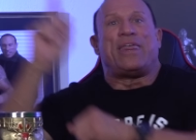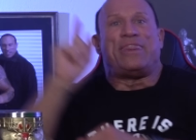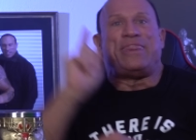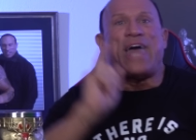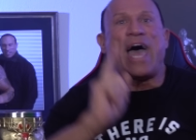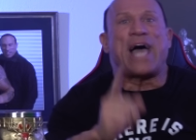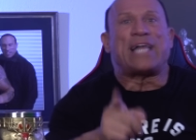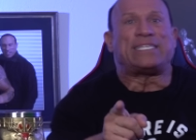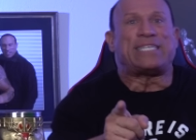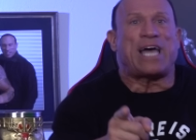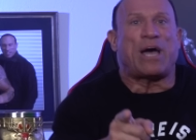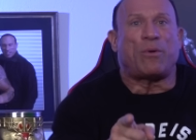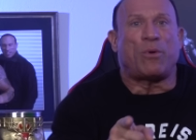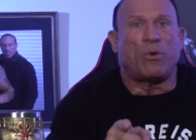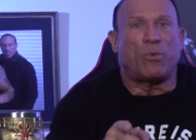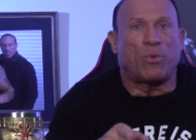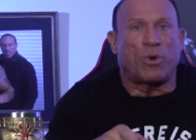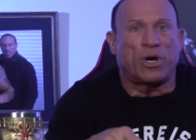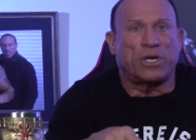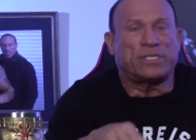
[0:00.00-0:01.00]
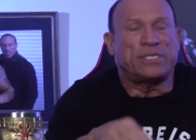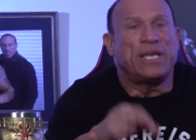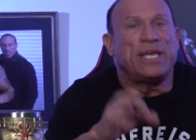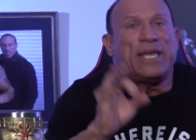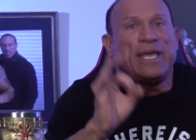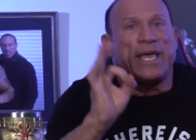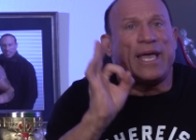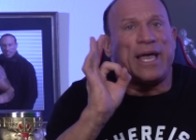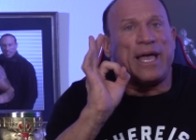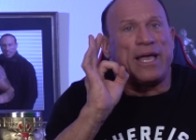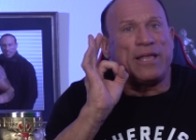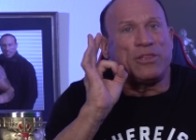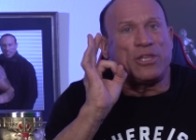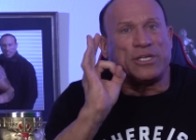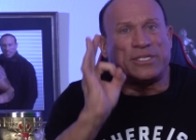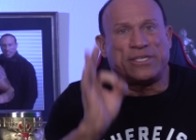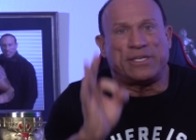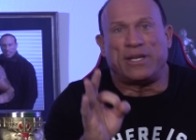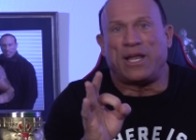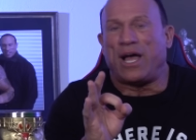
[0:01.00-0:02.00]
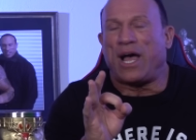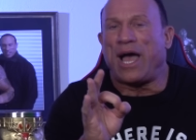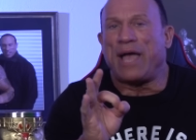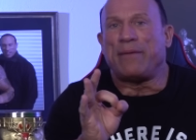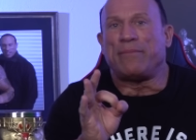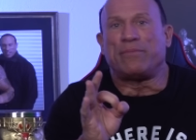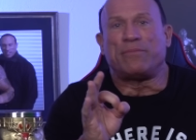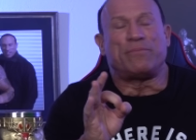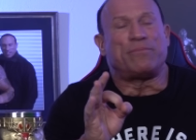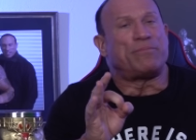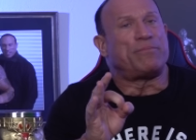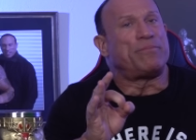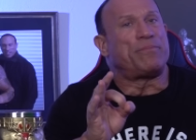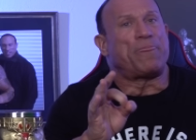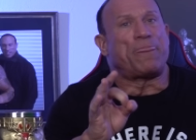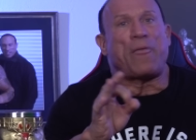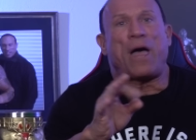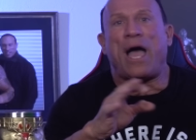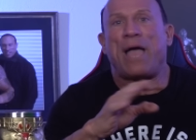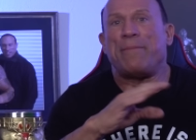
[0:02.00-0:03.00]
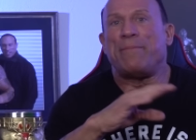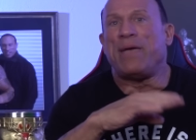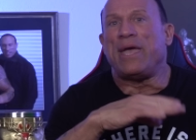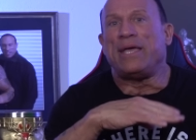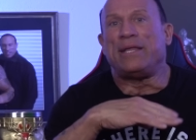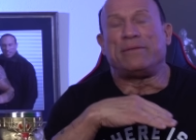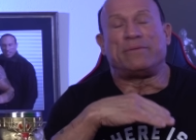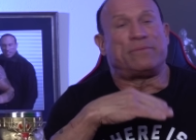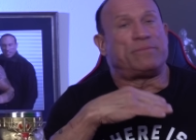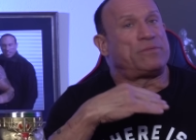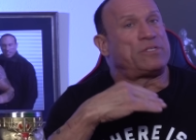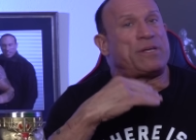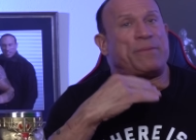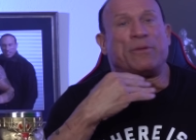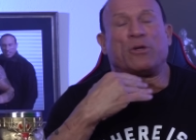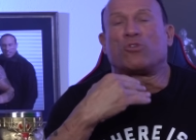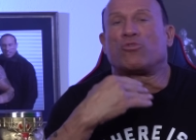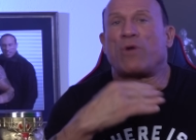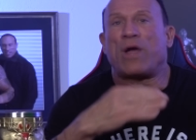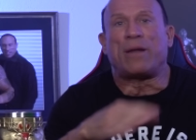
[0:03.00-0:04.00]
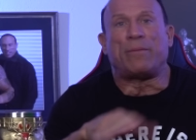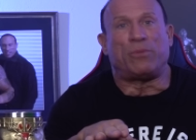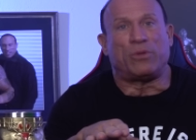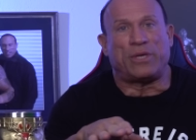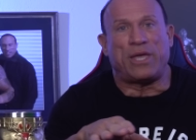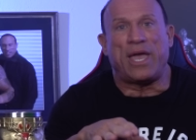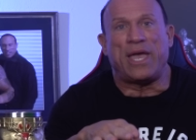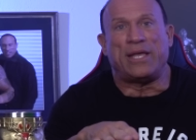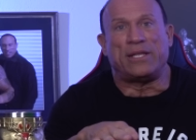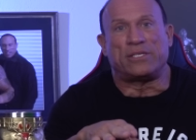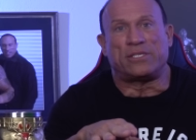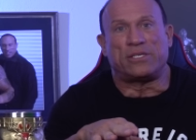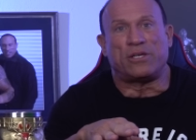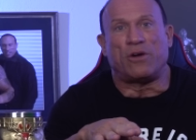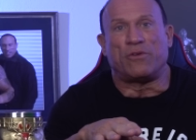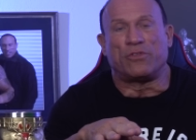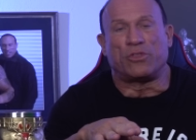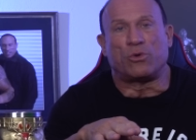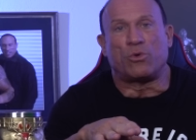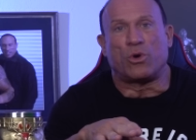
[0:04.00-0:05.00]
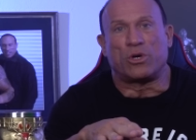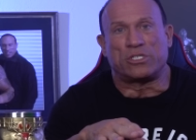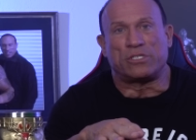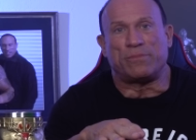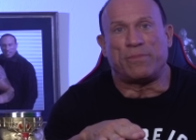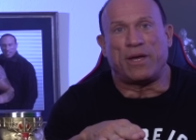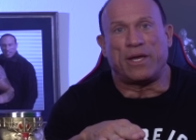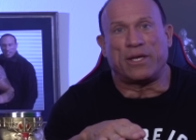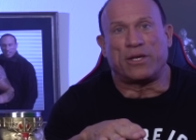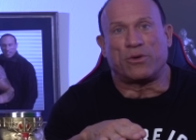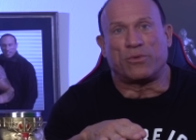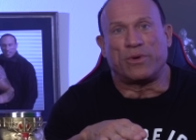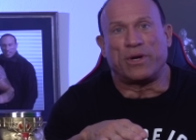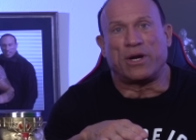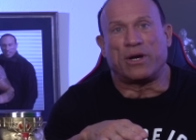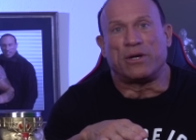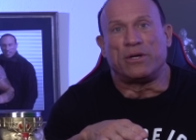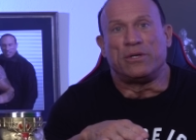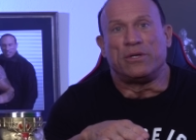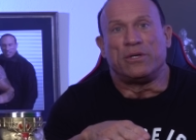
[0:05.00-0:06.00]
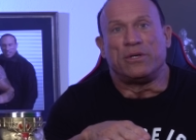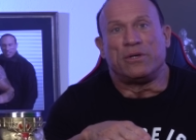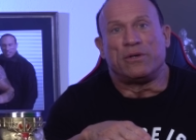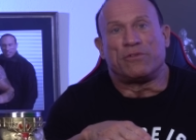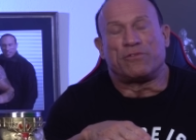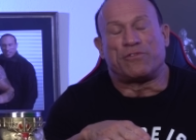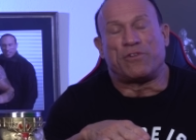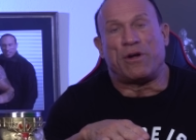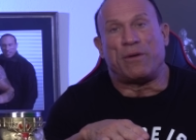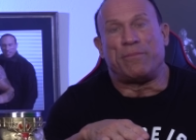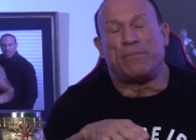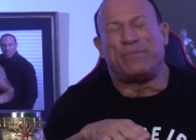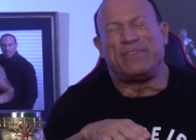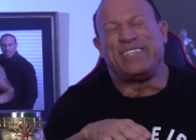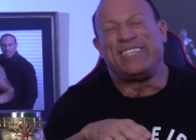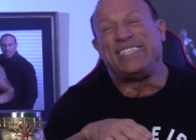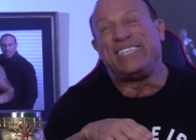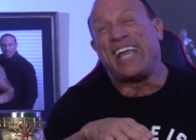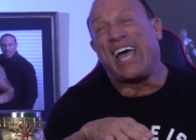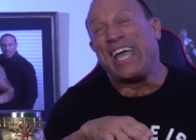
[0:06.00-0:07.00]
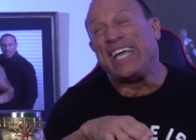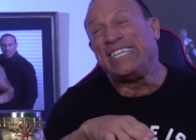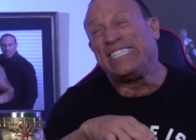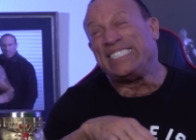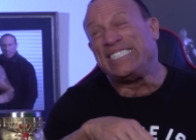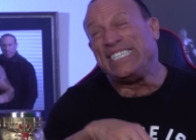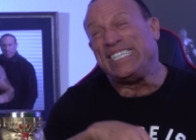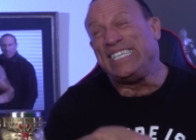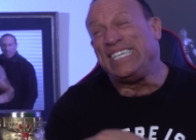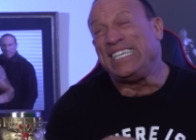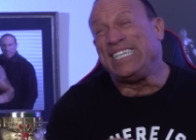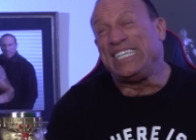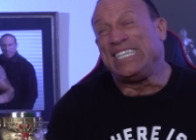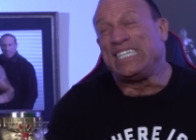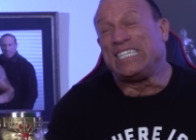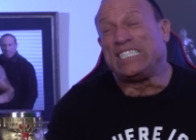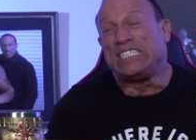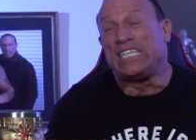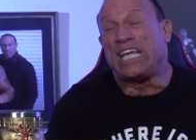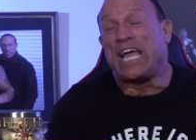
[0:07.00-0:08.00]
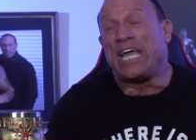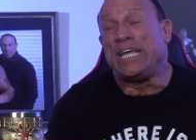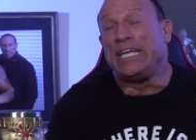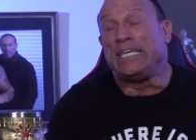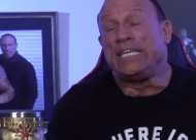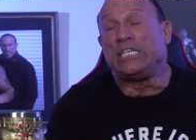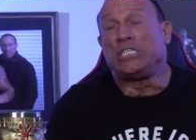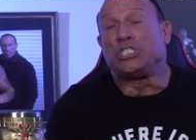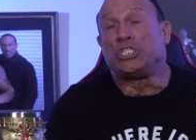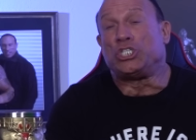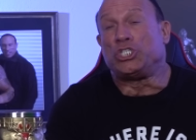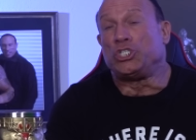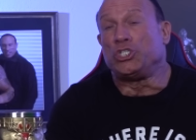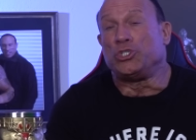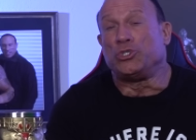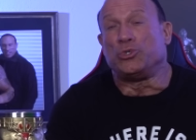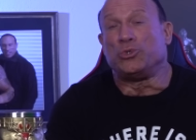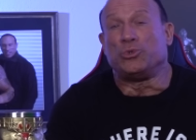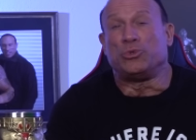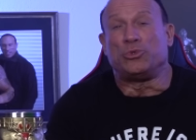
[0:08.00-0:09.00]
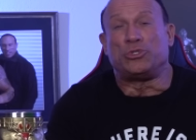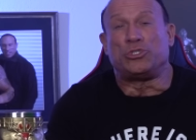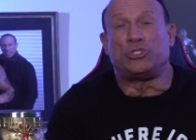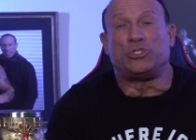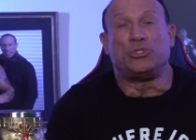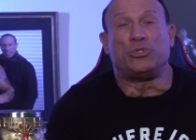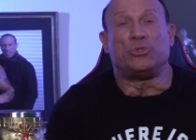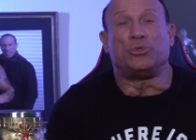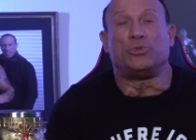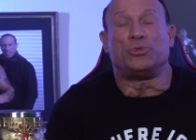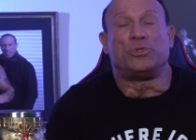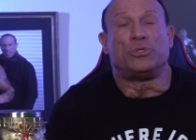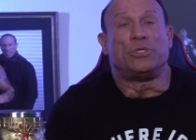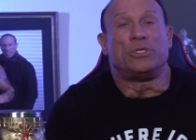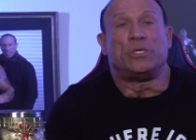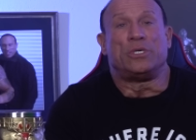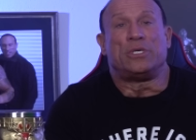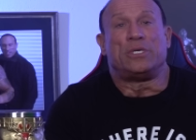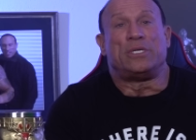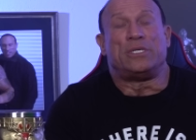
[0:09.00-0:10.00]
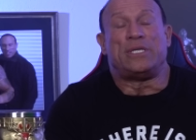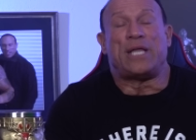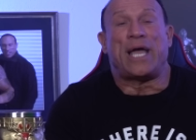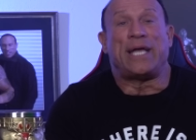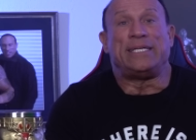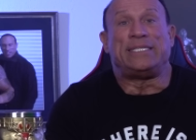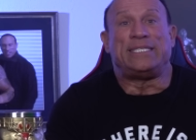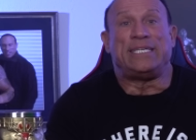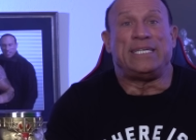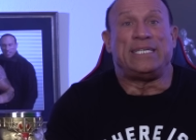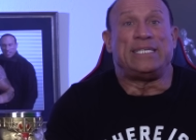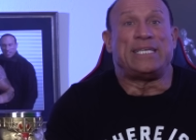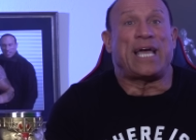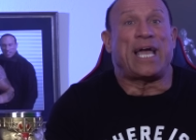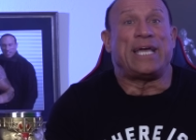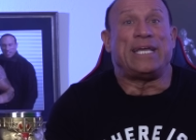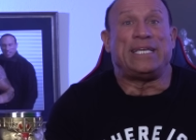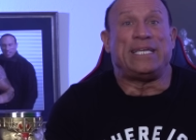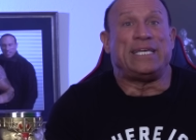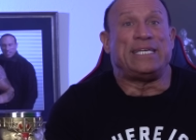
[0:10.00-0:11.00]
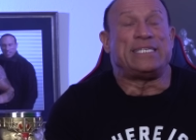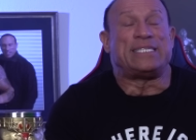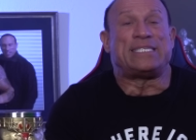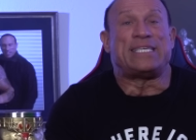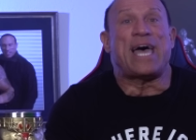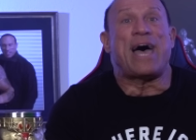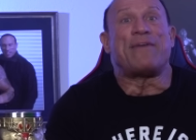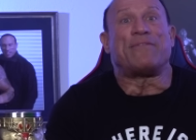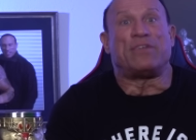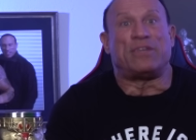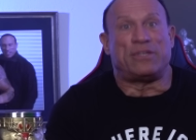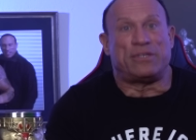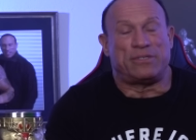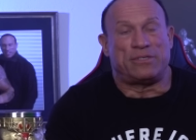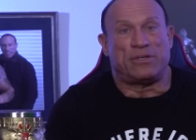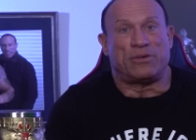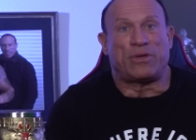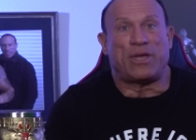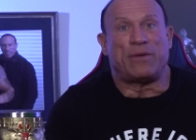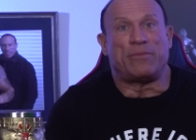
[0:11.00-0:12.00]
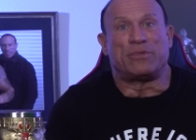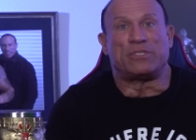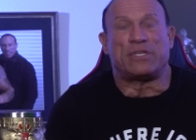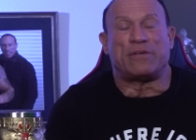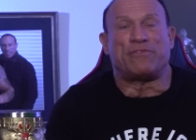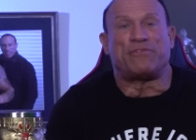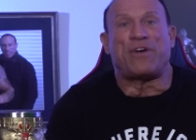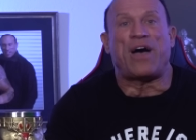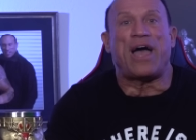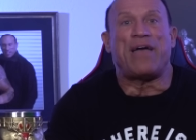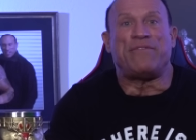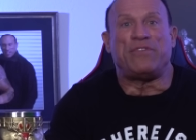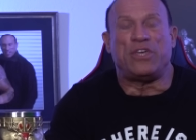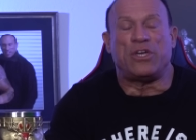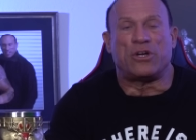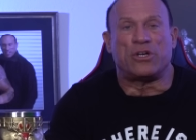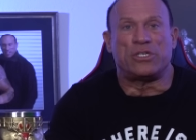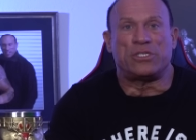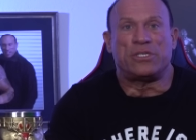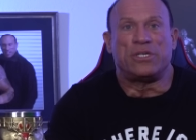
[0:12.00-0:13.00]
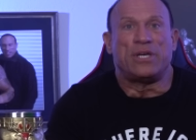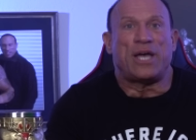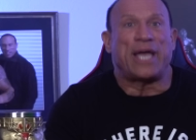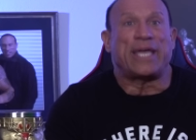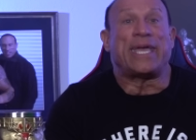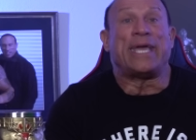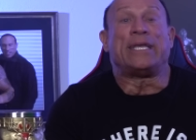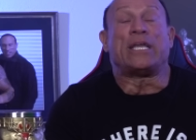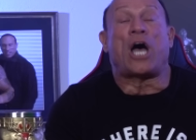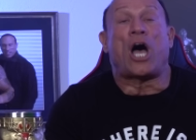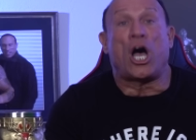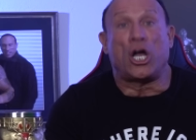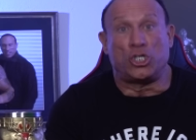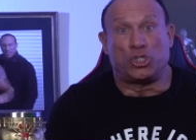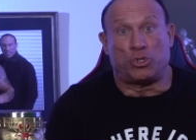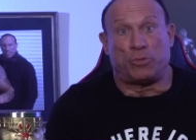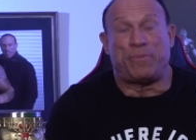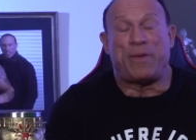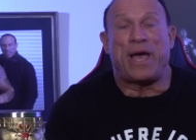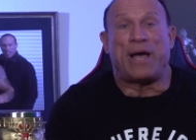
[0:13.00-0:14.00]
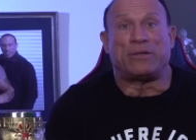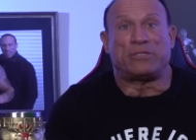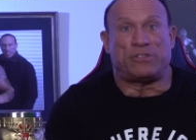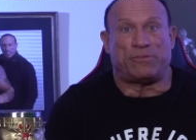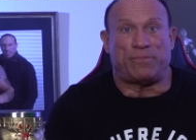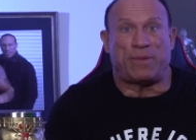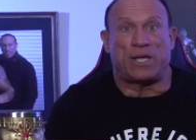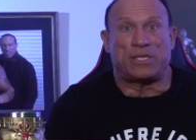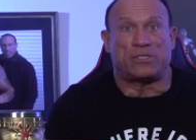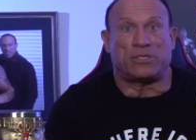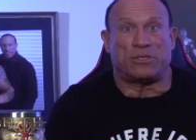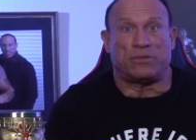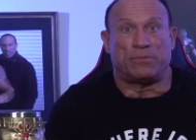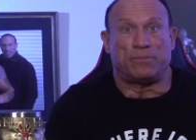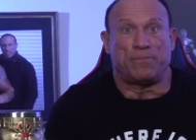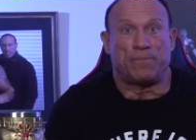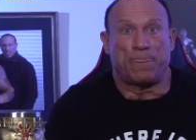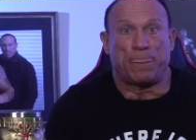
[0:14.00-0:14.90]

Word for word: That's how it works. Listen, I I made some incredible gains over the course of my career. From 1992 to 1997, okay, was it five years? I gained 100 pounds of muscle.